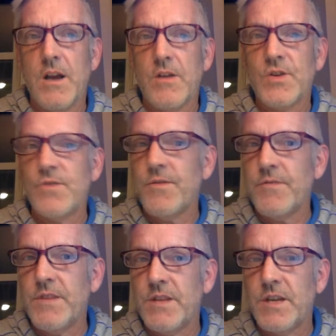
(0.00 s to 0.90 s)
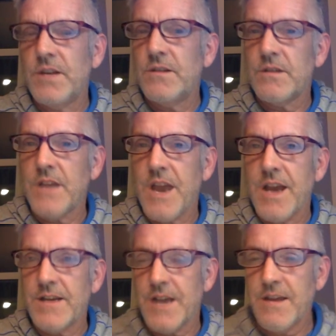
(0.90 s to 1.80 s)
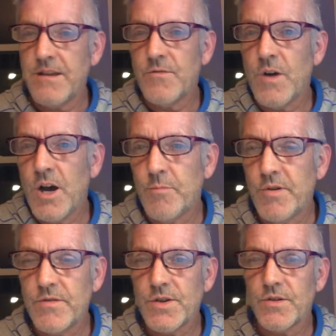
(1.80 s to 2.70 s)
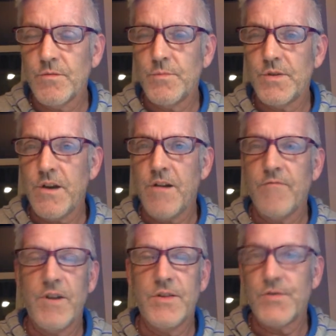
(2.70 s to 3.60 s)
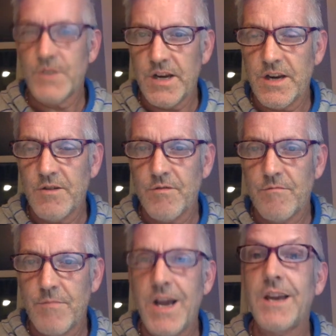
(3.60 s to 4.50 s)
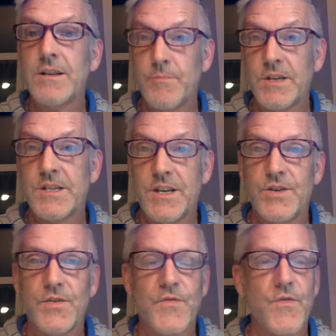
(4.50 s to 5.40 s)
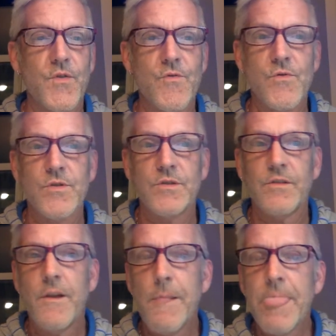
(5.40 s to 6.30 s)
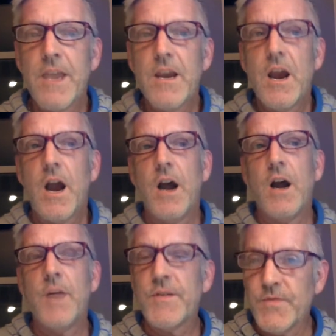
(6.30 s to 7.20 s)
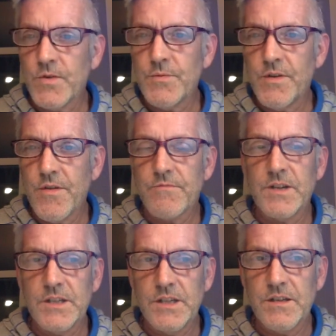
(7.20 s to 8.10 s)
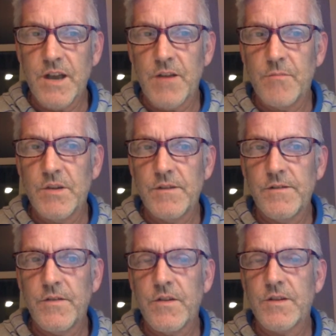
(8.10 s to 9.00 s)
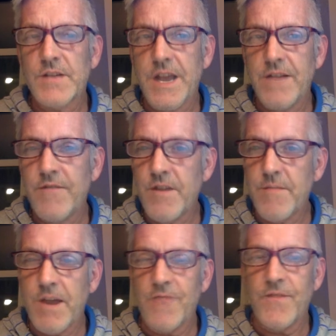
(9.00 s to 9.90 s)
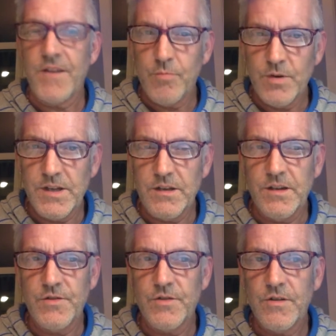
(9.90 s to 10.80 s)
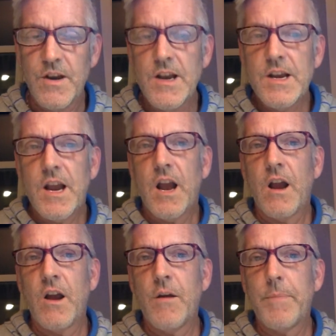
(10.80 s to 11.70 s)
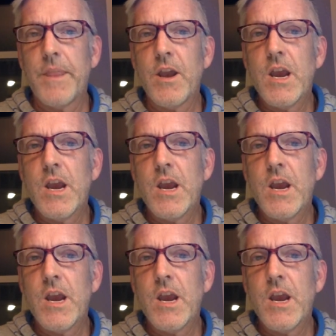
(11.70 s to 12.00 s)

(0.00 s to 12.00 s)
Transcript: two or three things that I think will help you in terms of understanding my expectations for the course. The first one are the written assignments. There are 10 of them at 5 points each. Um,